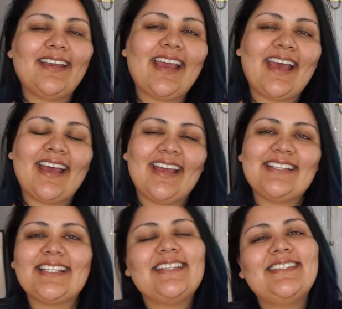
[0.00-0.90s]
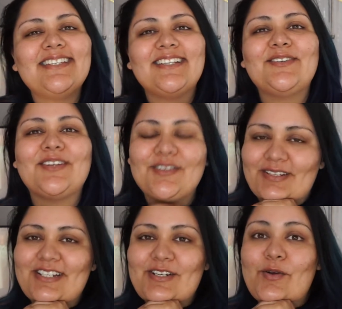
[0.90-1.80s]
guys, it's Ziya. Welcome to my
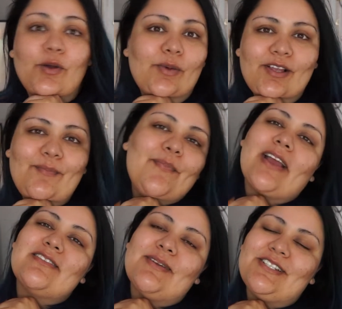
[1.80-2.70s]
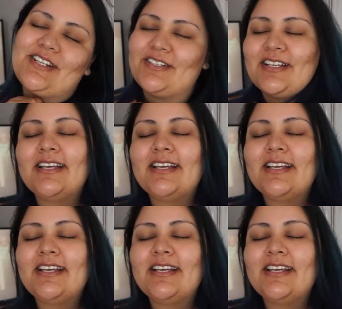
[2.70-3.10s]
channel, or welcome back to my channel.